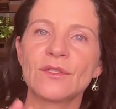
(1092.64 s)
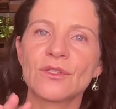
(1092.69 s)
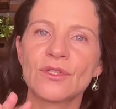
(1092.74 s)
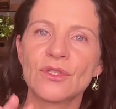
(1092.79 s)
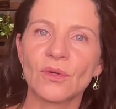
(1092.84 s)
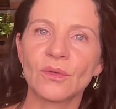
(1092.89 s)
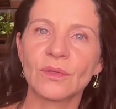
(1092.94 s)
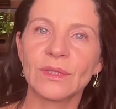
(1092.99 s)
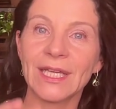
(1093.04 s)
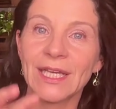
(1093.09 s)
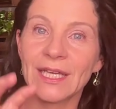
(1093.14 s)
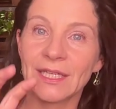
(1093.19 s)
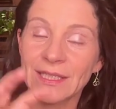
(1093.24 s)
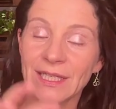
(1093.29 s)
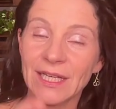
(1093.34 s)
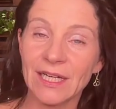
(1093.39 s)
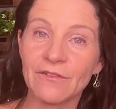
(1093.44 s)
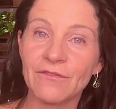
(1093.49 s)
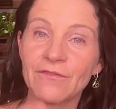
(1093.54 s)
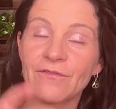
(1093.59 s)
so
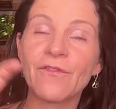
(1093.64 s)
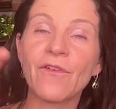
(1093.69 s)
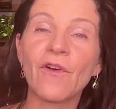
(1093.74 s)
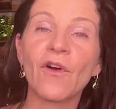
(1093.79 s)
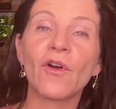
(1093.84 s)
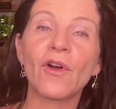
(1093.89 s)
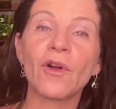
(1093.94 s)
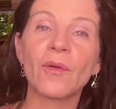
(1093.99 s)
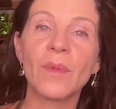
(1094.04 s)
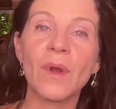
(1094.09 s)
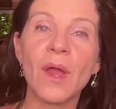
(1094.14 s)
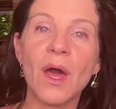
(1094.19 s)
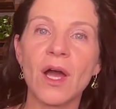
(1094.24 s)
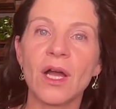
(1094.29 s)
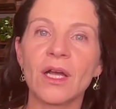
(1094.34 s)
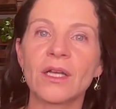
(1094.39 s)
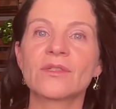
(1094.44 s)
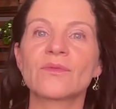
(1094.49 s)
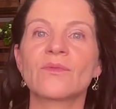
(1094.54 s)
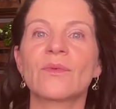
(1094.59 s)
there are 4
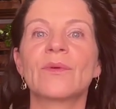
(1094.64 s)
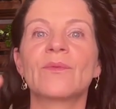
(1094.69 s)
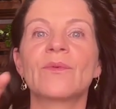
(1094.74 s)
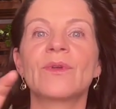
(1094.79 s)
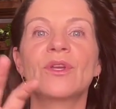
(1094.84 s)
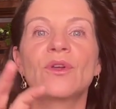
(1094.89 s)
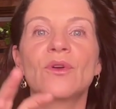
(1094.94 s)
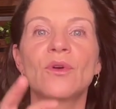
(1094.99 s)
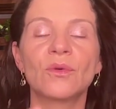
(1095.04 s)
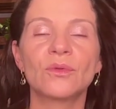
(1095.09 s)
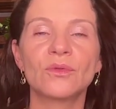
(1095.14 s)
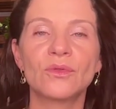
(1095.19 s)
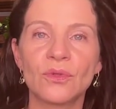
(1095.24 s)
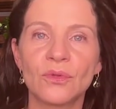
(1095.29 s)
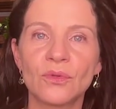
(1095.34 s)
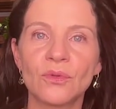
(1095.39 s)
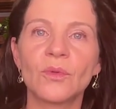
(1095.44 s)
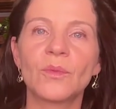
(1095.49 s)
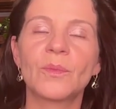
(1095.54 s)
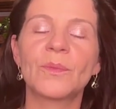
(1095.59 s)
blocks where we go
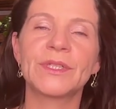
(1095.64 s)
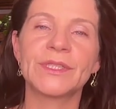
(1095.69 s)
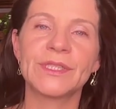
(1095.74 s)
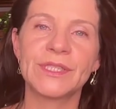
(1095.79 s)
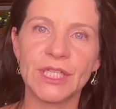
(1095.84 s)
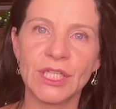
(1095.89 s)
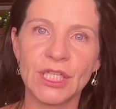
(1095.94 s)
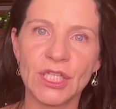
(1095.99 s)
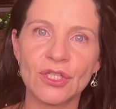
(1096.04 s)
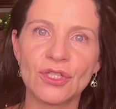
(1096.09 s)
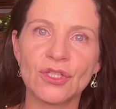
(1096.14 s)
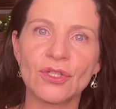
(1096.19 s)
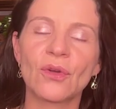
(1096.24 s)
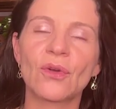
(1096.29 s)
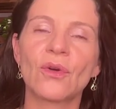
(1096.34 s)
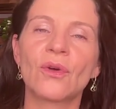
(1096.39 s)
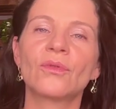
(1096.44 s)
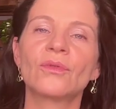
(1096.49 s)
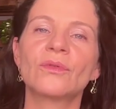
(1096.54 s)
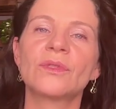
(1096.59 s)
through persecution
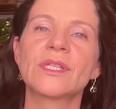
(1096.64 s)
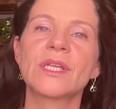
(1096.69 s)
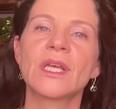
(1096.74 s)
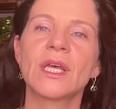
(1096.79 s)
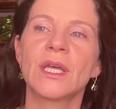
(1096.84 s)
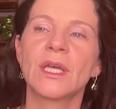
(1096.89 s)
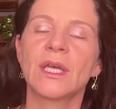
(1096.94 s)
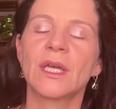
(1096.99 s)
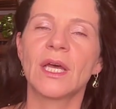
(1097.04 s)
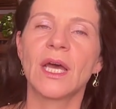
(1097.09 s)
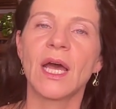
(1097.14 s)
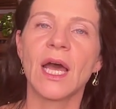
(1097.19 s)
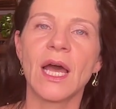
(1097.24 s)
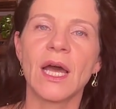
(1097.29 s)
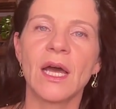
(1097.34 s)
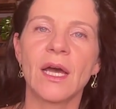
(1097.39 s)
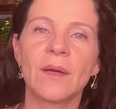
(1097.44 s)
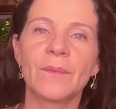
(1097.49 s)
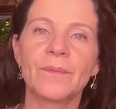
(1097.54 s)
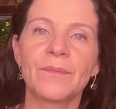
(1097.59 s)
codes.
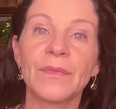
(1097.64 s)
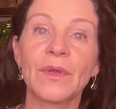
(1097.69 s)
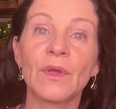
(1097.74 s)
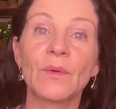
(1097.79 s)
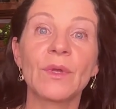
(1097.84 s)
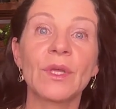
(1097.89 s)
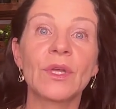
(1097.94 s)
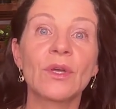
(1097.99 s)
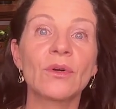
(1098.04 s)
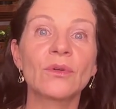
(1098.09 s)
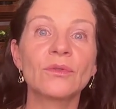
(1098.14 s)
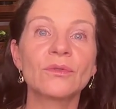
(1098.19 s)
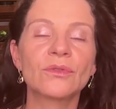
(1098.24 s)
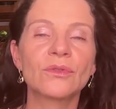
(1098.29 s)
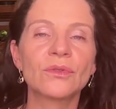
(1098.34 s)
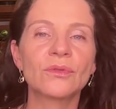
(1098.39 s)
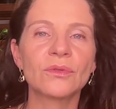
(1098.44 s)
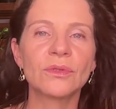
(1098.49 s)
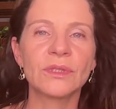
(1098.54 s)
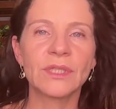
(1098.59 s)
We go
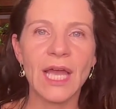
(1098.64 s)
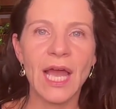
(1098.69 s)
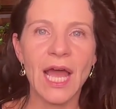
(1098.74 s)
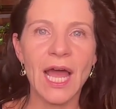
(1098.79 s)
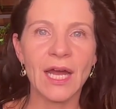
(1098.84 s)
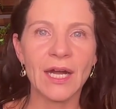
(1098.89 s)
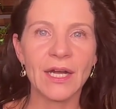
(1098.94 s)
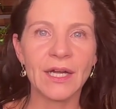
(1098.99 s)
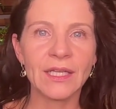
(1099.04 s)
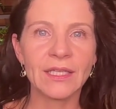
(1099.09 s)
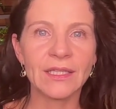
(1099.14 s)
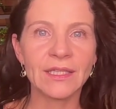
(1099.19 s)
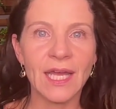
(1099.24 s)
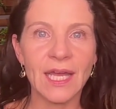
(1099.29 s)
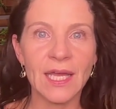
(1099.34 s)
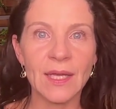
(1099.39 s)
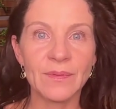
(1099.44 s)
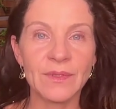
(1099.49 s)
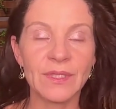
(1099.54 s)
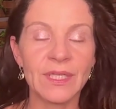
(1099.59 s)
through the
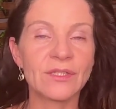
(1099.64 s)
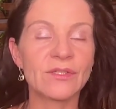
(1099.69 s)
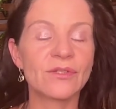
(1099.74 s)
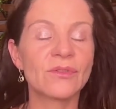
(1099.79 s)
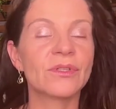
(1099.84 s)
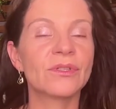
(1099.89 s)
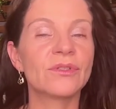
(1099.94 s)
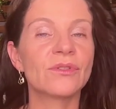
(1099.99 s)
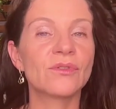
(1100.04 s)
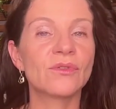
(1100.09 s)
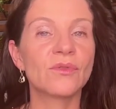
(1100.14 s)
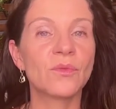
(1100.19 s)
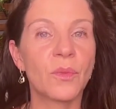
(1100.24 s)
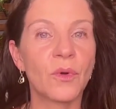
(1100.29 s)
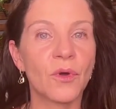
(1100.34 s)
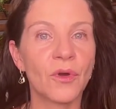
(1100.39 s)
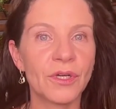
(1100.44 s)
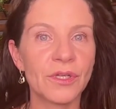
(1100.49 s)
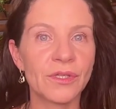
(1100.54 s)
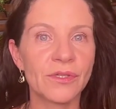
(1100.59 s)
archetype that is going to
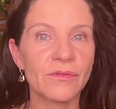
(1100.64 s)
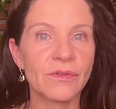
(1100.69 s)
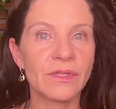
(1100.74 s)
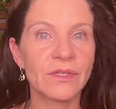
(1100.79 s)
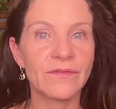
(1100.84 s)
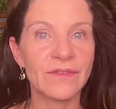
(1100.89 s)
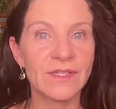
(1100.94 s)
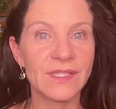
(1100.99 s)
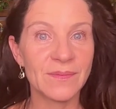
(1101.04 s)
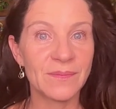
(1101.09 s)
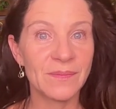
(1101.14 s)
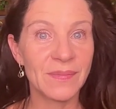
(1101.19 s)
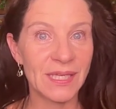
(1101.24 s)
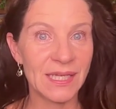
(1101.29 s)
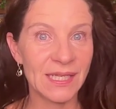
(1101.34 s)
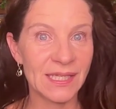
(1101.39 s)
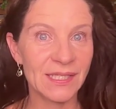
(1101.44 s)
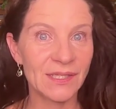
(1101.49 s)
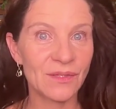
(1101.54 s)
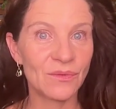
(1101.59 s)
support you in
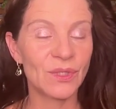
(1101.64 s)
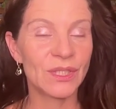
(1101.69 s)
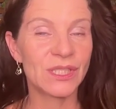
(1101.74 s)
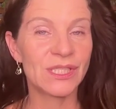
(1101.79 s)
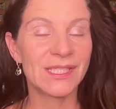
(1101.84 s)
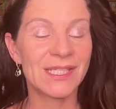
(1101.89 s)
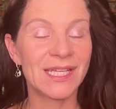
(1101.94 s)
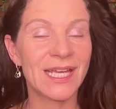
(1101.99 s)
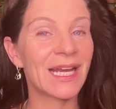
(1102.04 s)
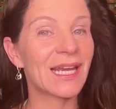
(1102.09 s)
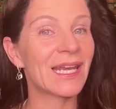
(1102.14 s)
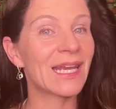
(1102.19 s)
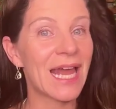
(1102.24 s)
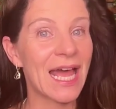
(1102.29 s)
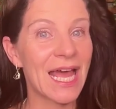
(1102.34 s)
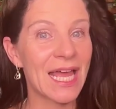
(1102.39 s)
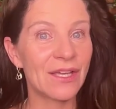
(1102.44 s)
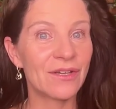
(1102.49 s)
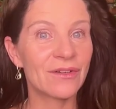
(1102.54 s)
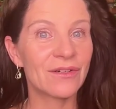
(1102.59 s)
visibility, which is the
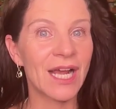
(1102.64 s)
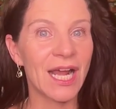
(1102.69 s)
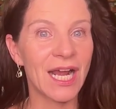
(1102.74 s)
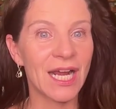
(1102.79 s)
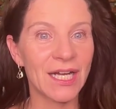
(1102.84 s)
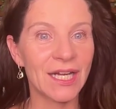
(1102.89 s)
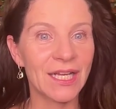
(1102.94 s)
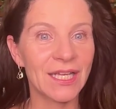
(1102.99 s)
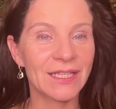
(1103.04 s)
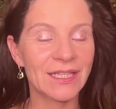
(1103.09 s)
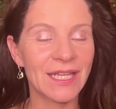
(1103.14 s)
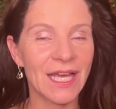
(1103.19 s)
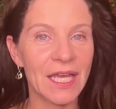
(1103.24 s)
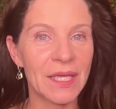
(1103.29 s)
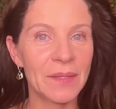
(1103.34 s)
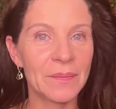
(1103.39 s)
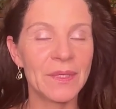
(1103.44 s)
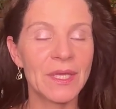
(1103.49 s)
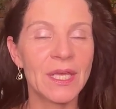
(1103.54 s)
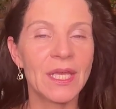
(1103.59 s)
lion
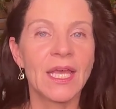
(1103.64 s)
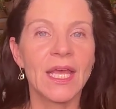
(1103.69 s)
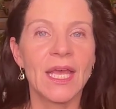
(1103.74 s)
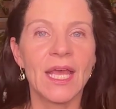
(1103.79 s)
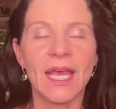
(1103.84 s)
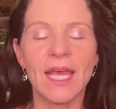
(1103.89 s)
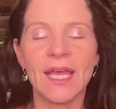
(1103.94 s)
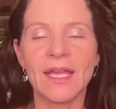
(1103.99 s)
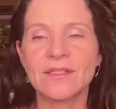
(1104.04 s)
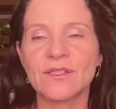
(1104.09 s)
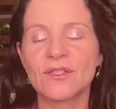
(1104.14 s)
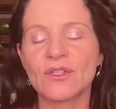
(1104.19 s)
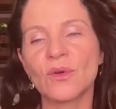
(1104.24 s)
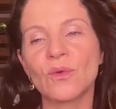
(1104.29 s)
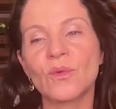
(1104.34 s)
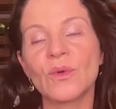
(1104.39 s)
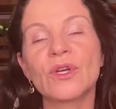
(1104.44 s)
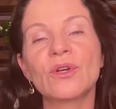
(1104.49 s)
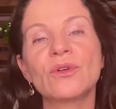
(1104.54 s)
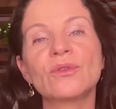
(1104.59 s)
archetype. And
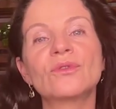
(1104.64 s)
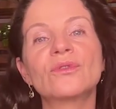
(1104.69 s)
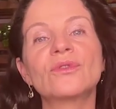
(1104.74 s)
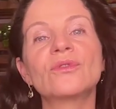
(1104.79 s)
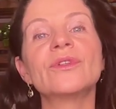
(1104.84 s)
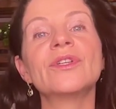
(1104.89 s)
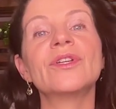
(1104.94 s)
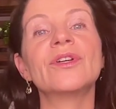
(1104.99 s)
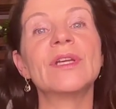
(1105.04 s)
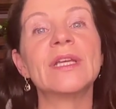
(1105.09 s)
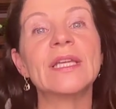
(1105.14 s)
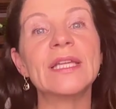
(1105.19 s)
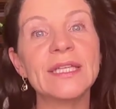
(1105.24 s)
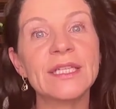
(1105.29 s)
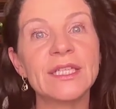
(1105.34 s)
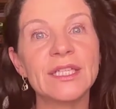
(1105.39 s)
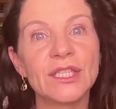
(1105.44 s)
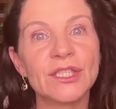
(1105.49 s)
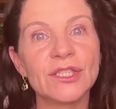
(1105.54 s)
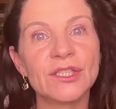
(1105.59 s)
so we go through your
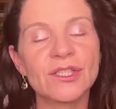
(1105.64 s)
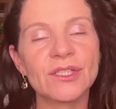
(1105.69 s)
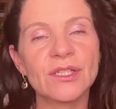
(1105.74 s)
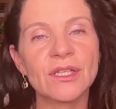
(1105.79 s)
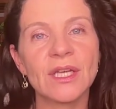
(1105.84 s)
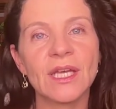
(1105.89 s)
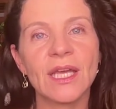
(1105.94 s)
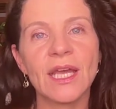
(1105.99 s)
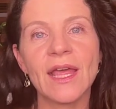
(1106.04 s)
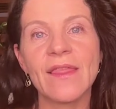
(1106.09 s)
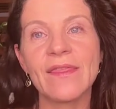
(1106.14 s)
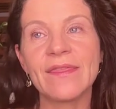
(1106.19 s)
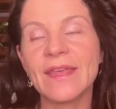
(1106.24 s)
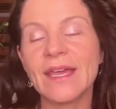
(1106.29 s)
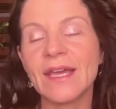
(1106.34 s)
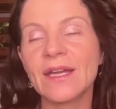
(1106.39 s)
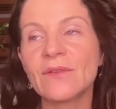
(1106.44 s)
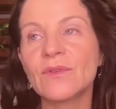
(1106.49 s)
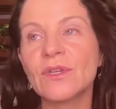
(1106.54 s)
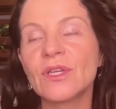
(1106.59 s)
lineage, and
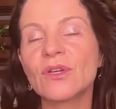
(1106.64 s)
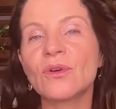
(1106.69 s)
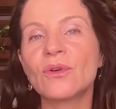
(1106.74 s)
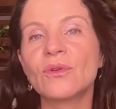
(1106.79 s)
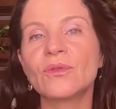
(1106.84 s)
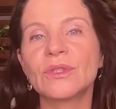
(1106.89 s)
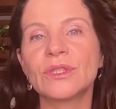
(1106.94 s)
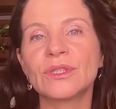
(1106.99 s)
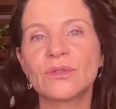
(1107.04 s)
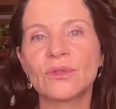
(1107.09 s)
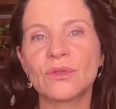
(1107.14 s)
then we go